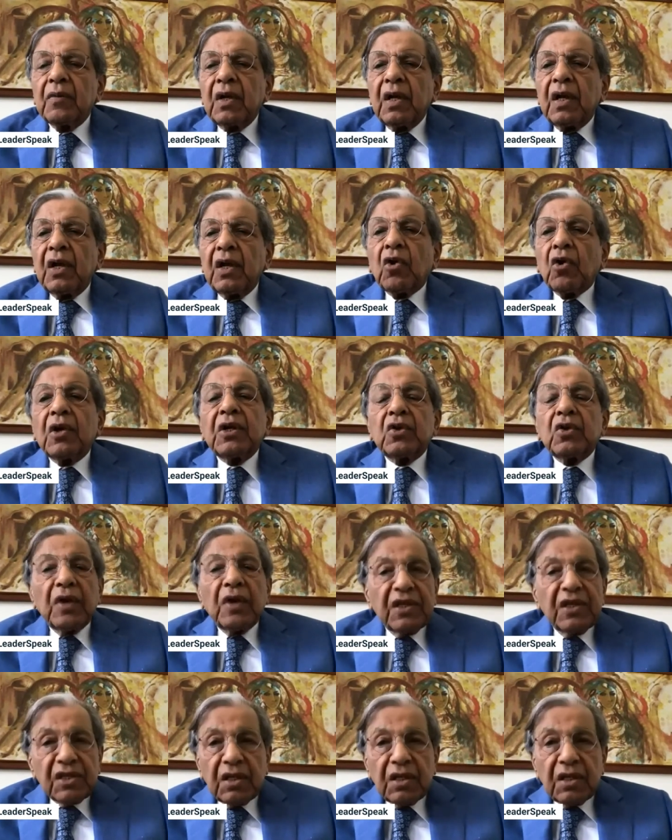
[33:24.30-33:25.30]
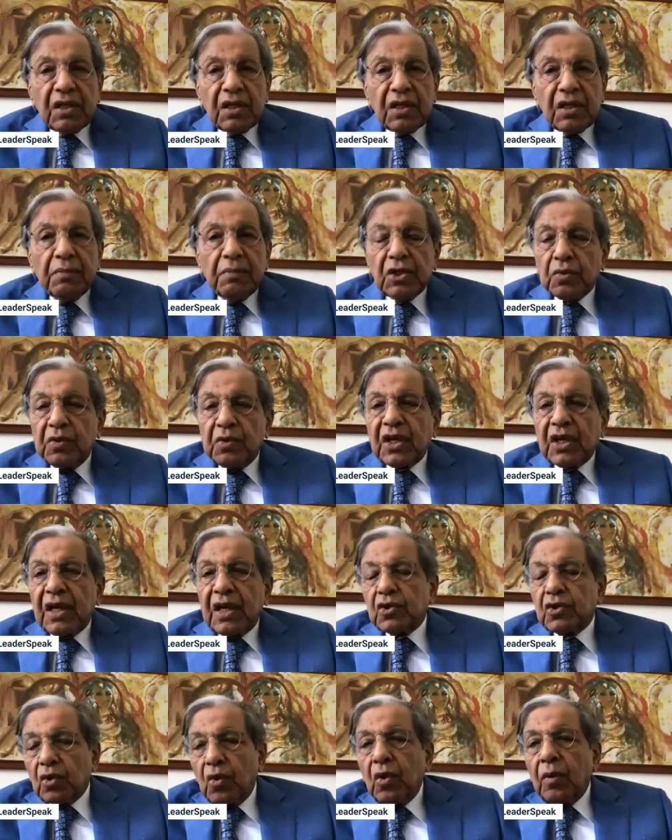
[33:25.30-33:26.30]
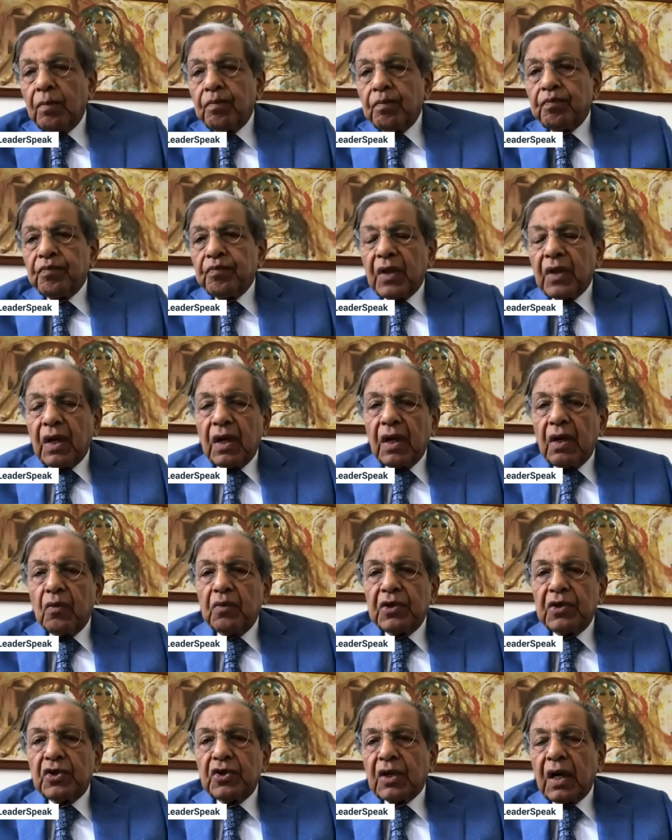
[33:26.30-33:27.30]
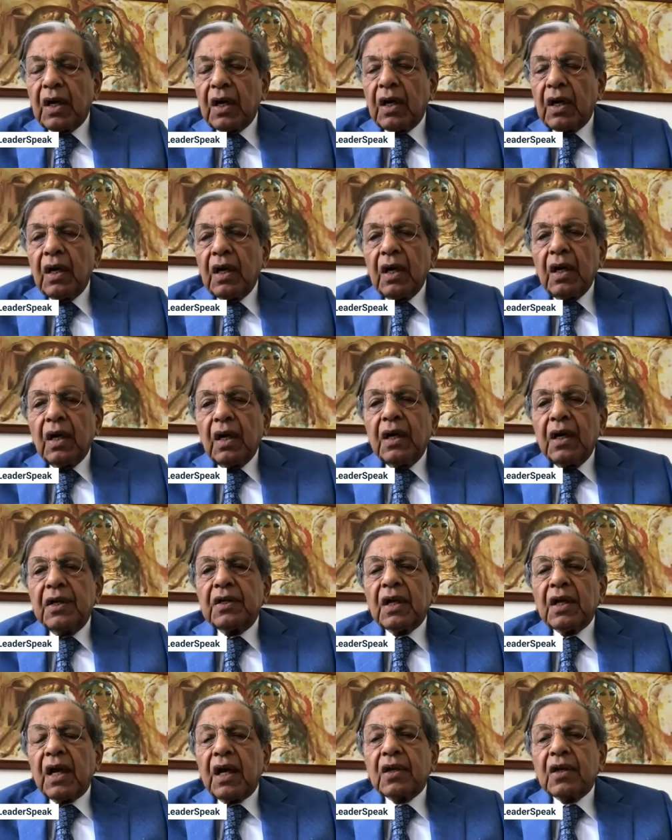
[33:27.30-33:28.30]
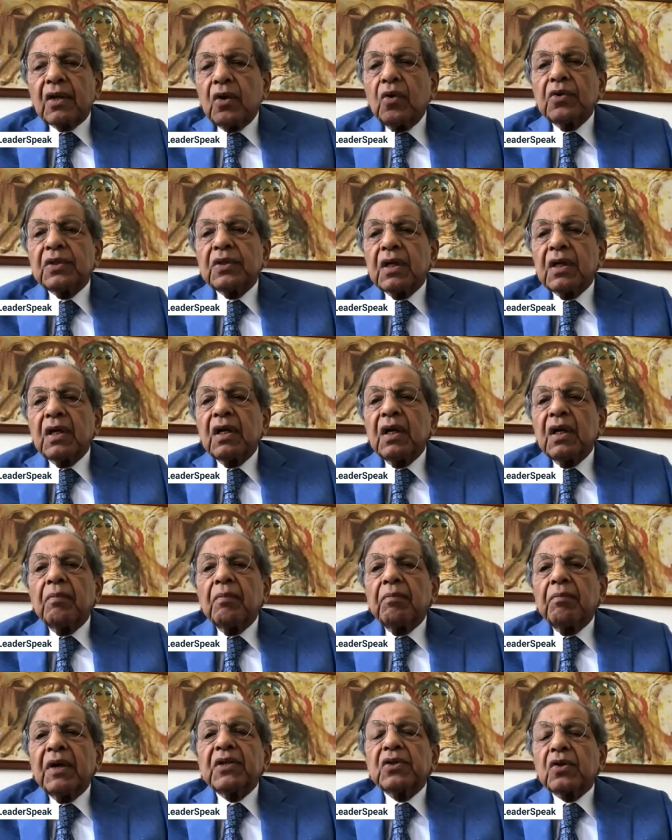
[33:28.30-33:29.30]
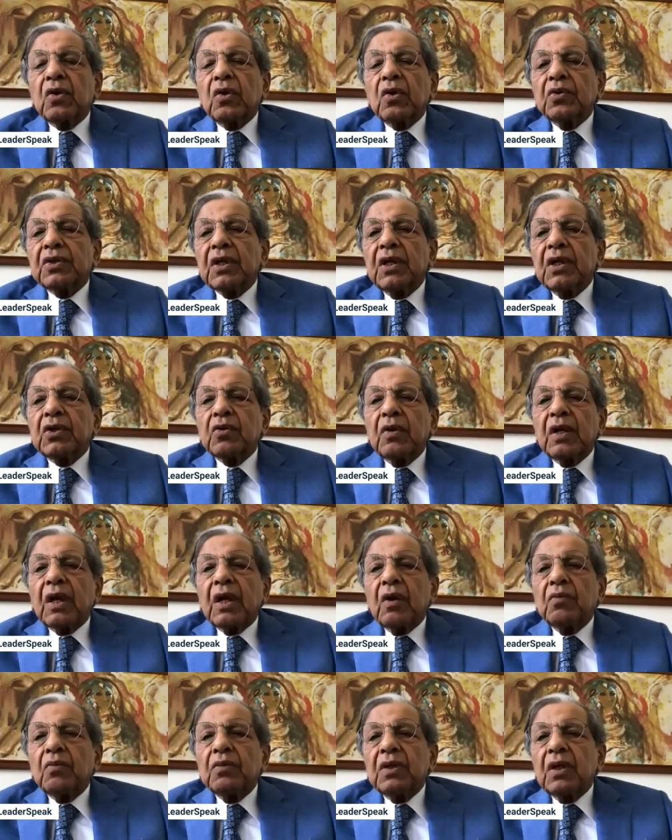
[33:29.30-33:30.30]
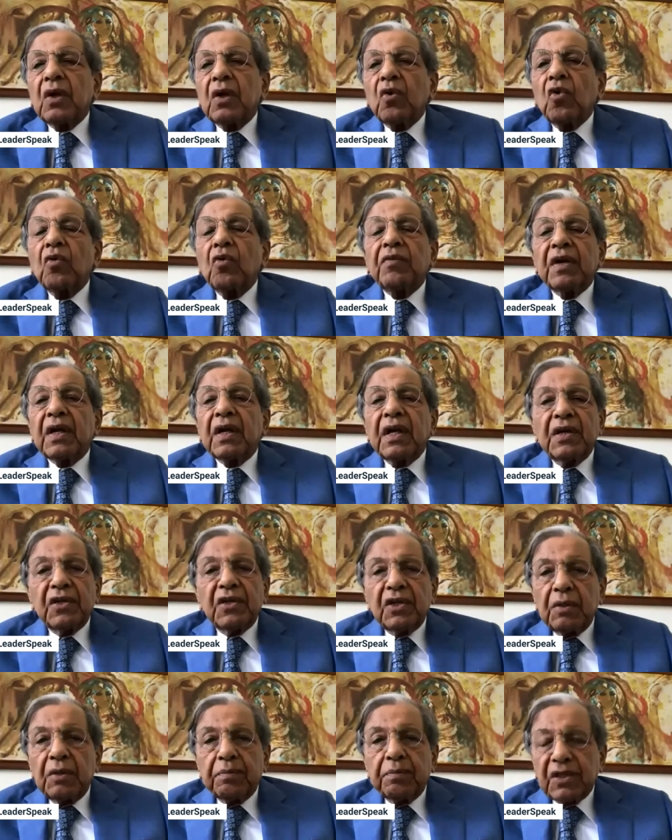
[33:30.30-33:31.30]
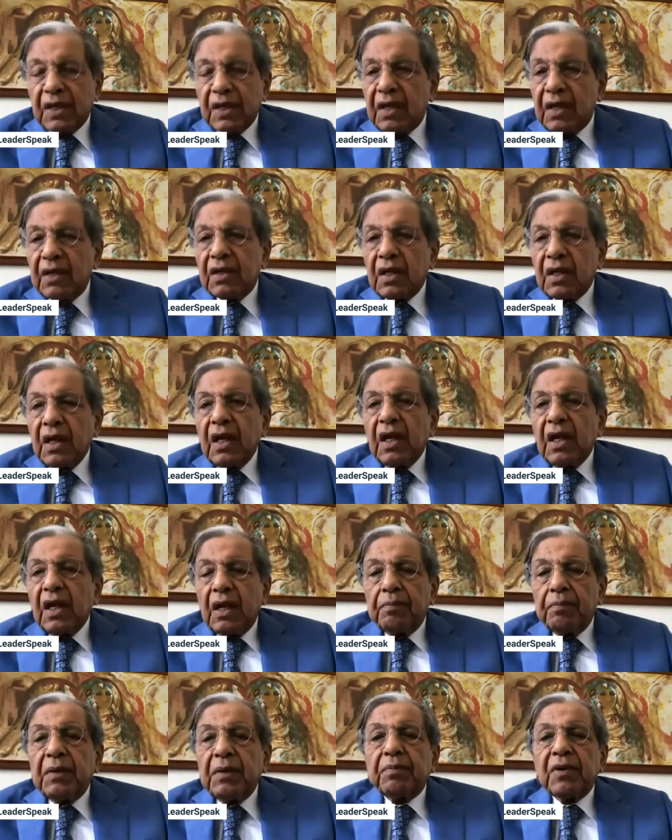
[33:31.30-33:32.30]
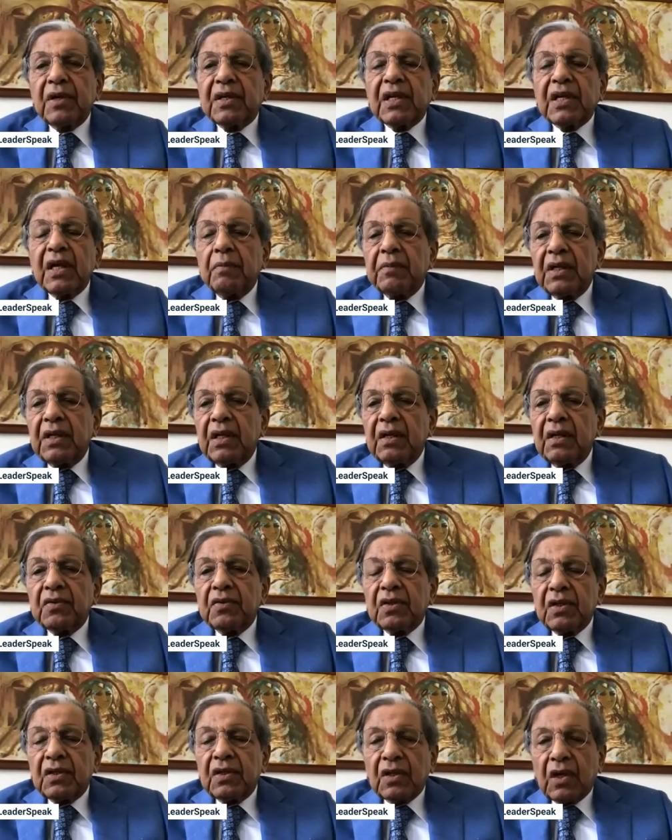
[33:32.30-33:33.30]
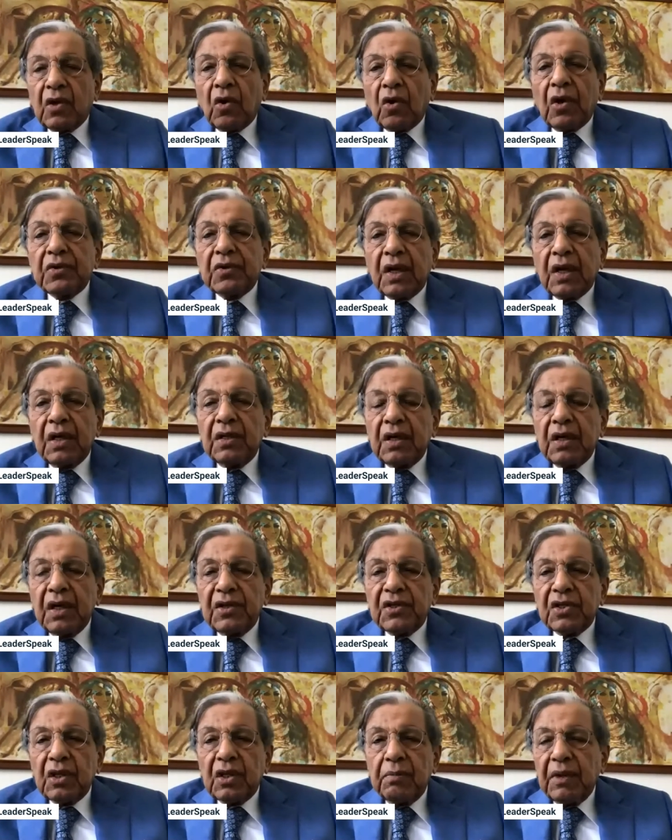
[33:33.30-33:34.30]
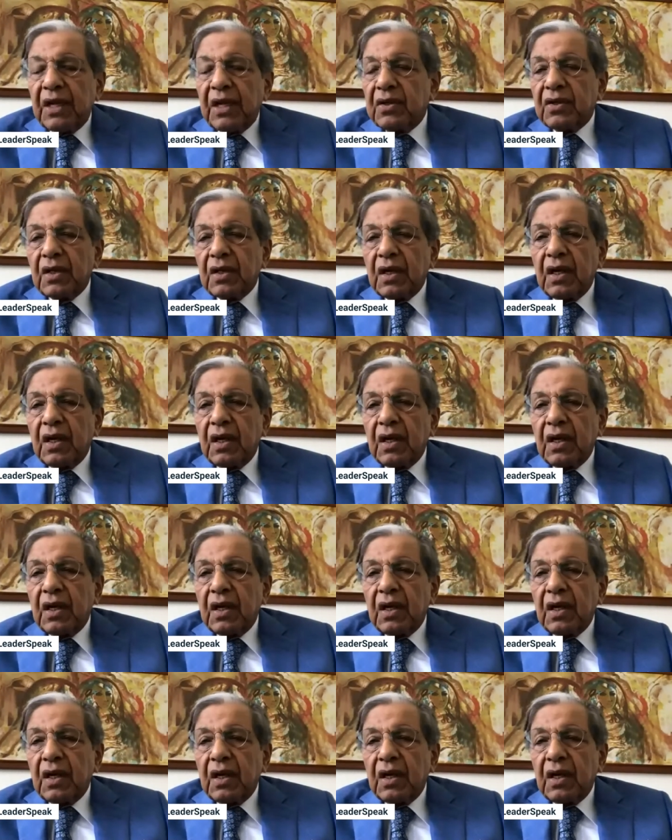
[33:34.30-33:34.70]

According to estimates which I saw, which are closer, much closer to around over 80%, people tell me it's a gross underestimate.